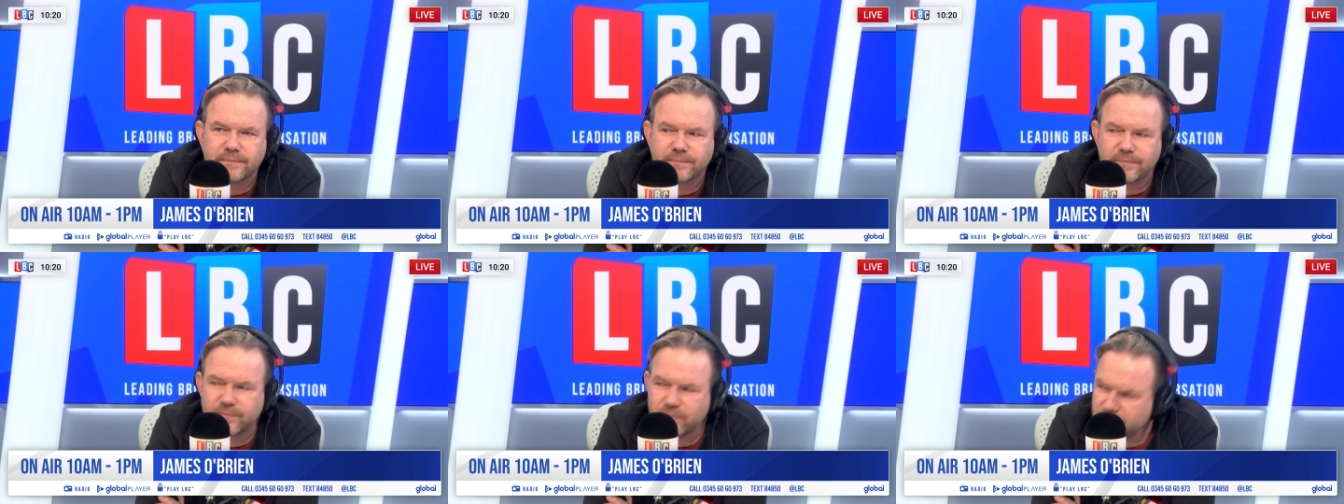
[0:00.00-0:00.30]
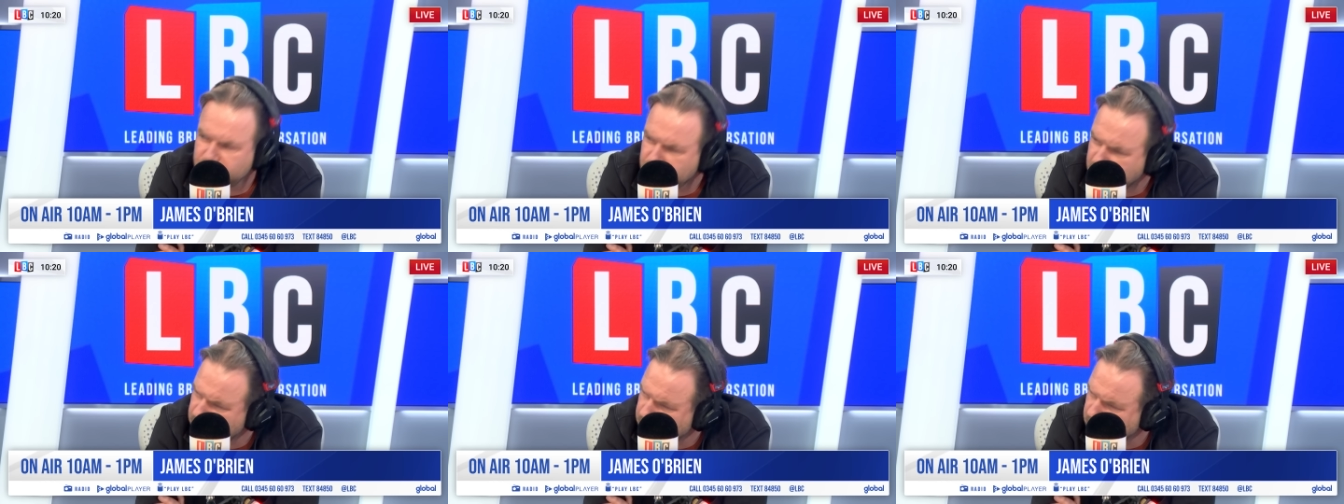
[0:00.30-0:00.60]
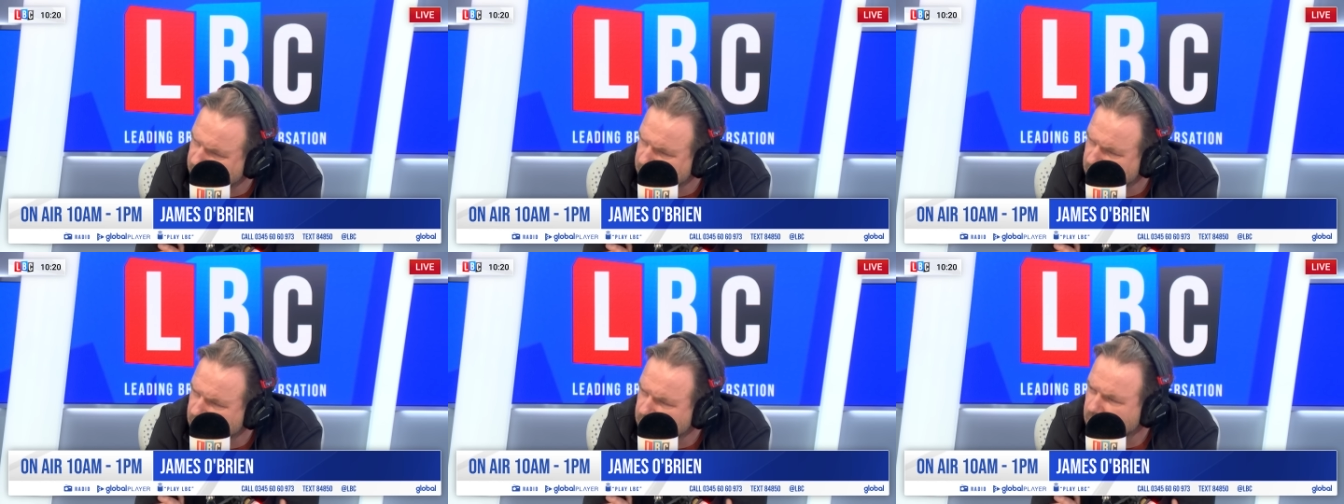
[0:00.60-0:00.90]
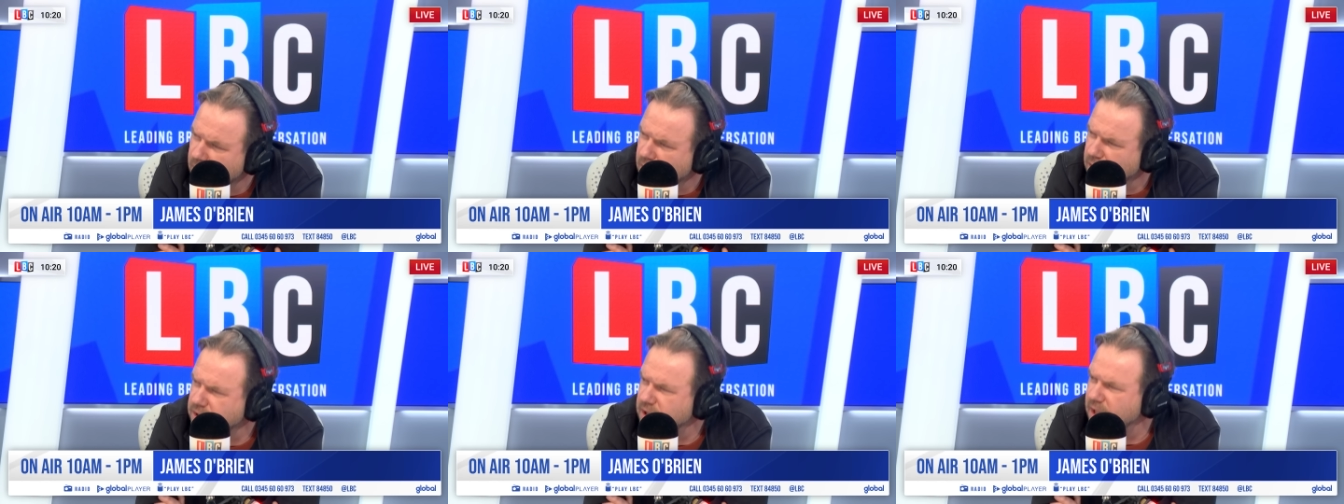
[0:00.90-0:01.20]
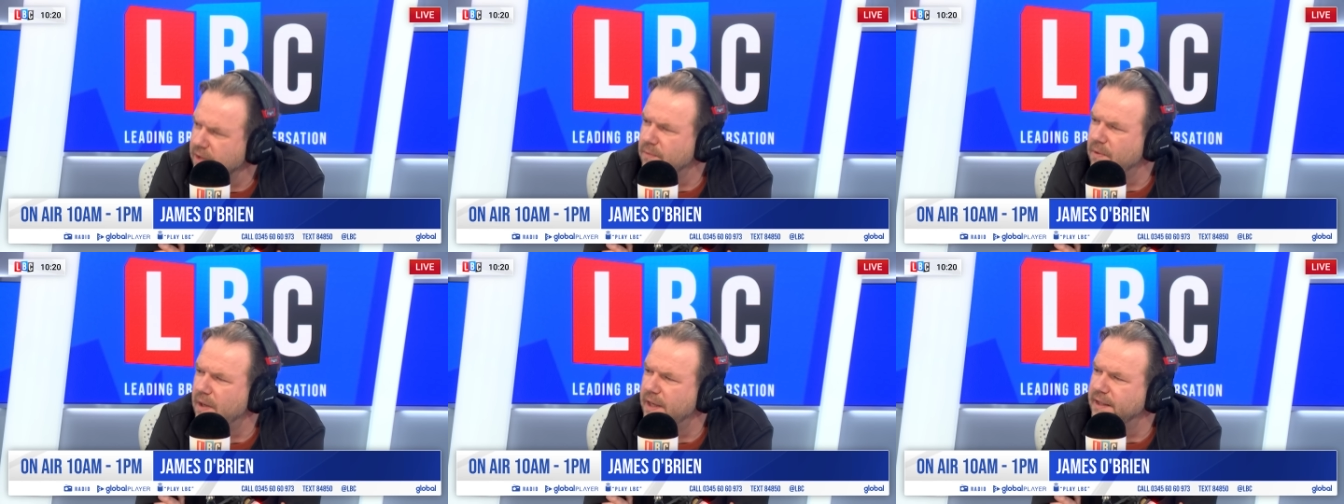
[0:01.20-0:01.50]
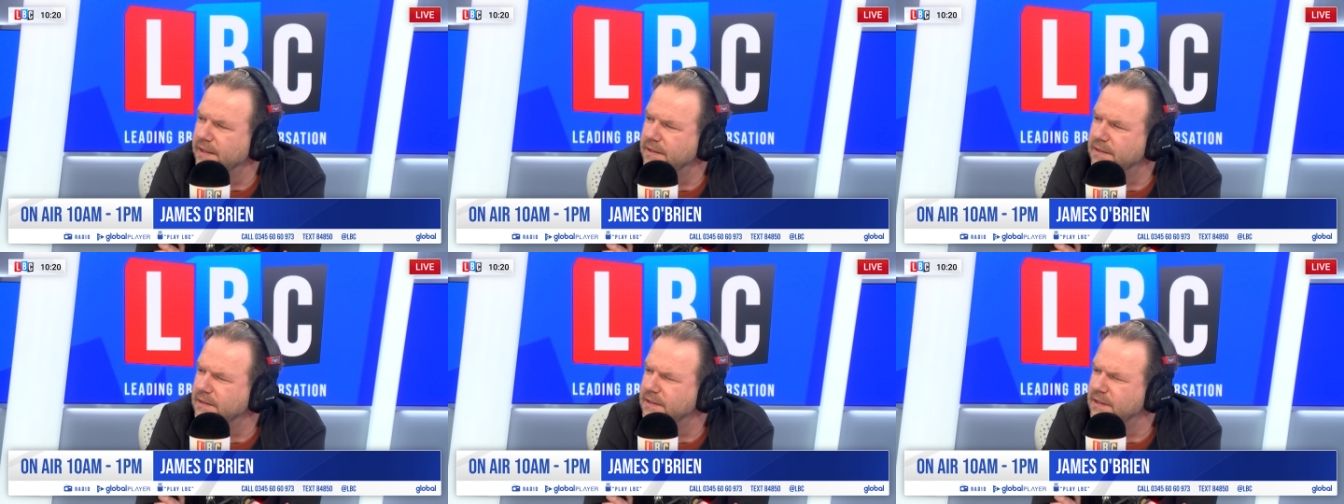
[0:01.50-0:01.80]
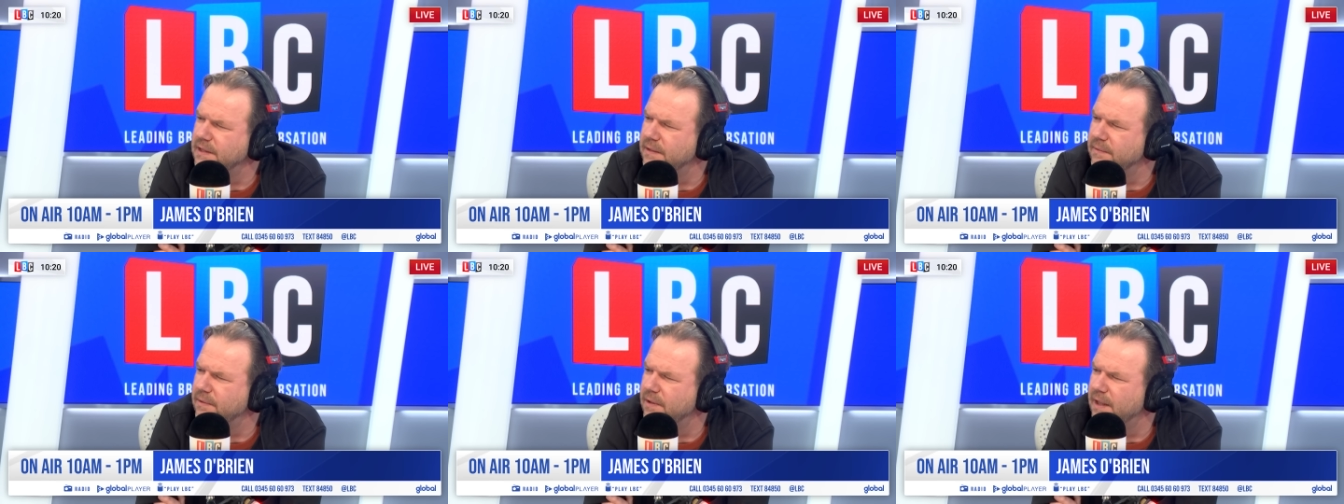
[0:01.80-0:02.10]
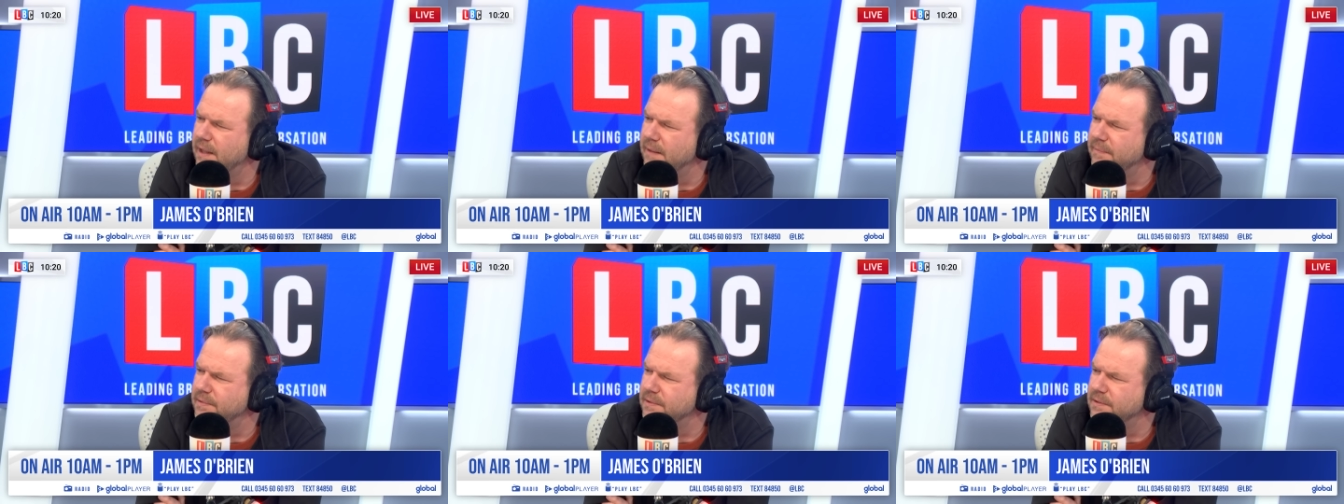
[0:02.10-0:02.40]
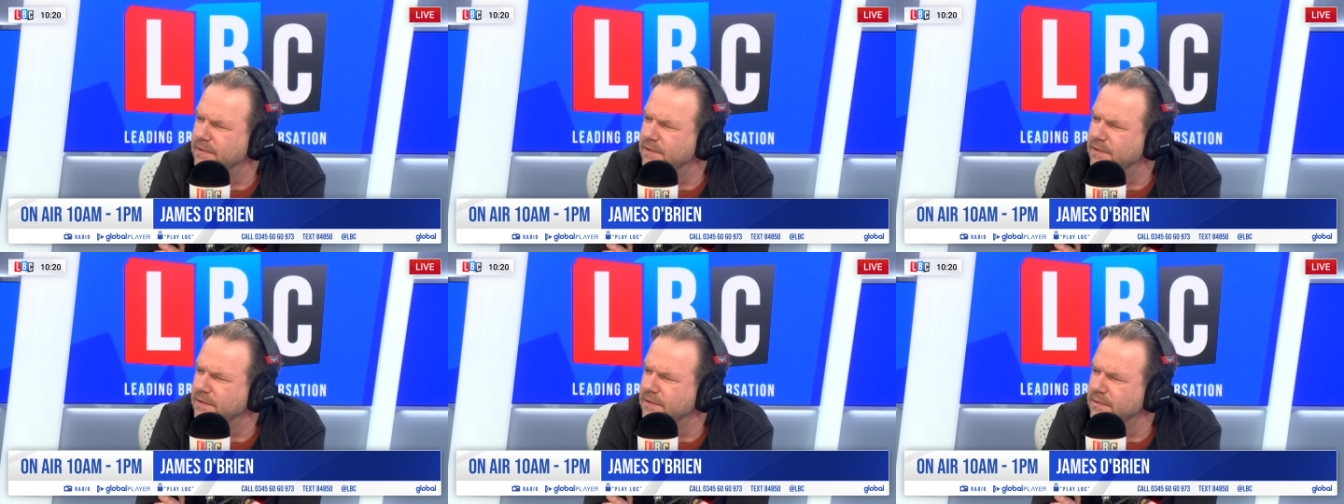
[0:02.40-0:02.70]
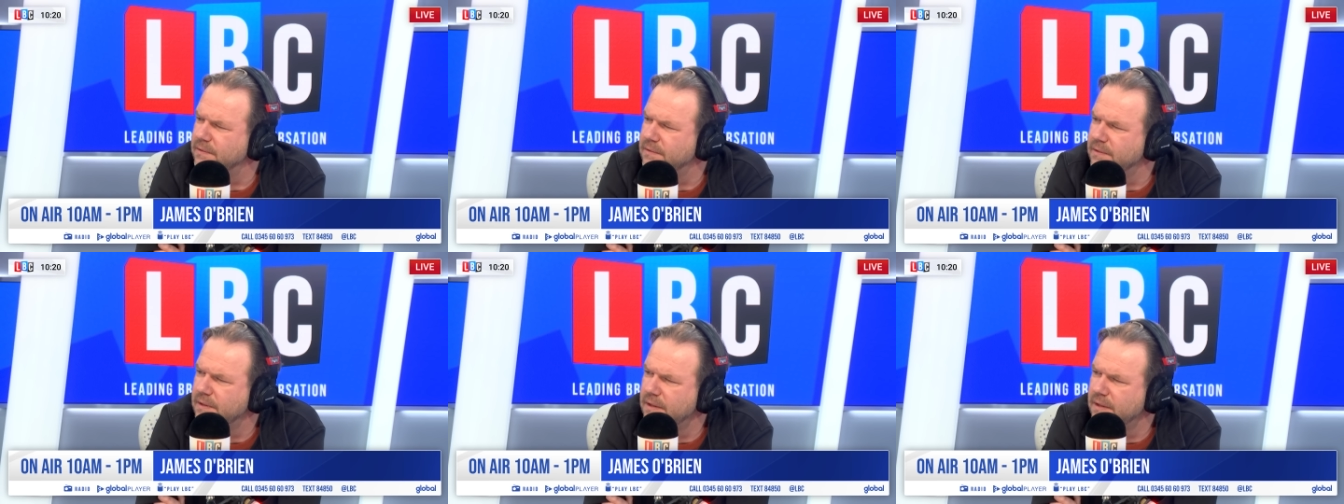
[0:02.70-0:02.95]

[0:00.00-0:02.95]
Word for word: We, we, we will watch and wait to see what happens to